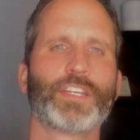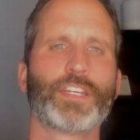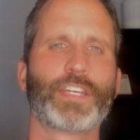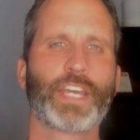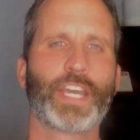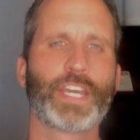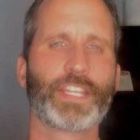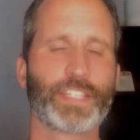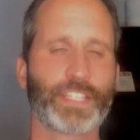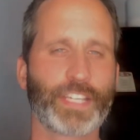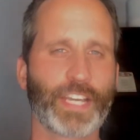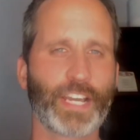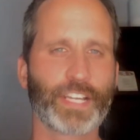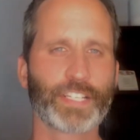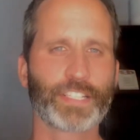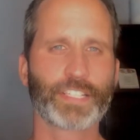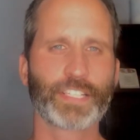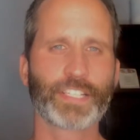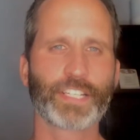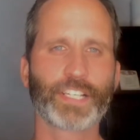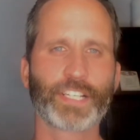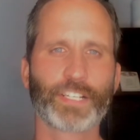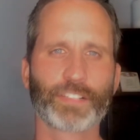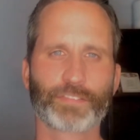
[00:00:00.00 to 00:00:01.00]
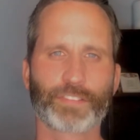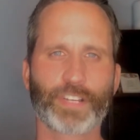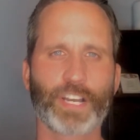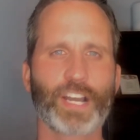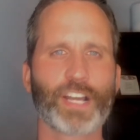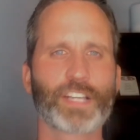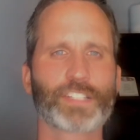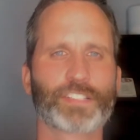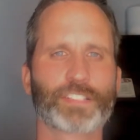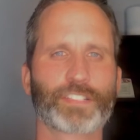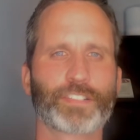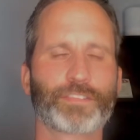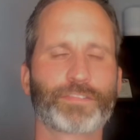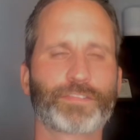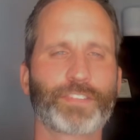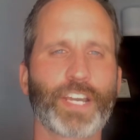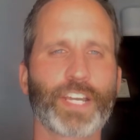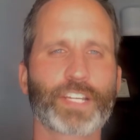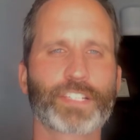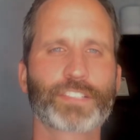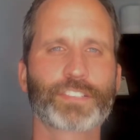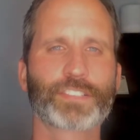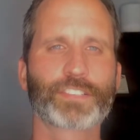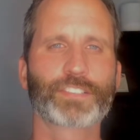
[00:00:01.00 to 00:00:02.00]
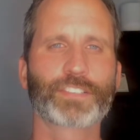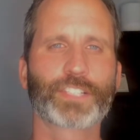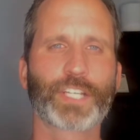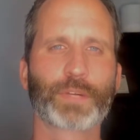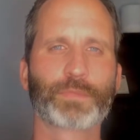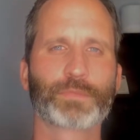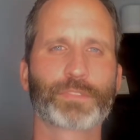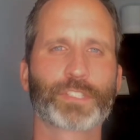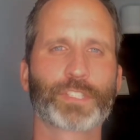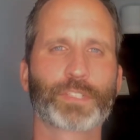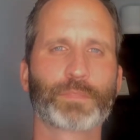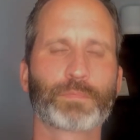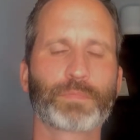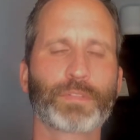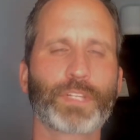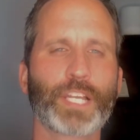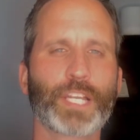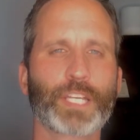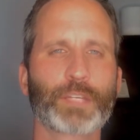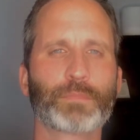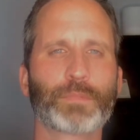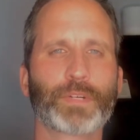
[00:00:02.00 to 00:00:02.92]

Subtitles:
And the idea of cause and effect still comes into play.